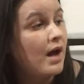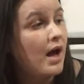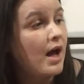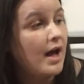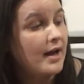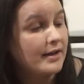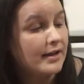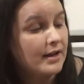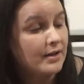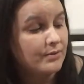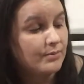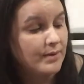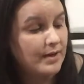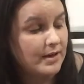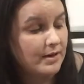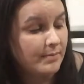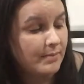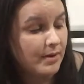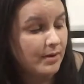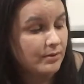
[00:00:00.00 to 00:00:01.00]
I Can Read
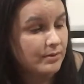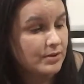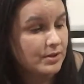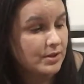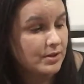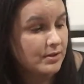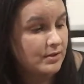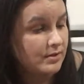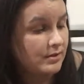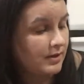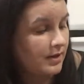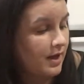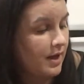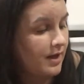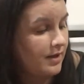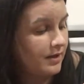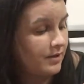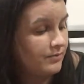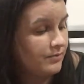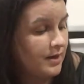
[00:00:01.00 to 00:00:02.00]
About
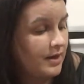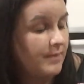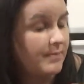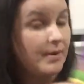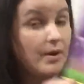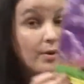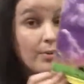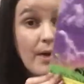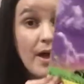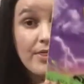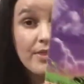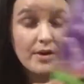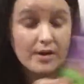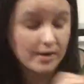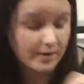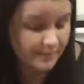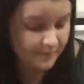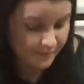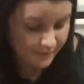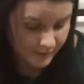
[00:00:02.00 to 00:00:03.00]
Weather.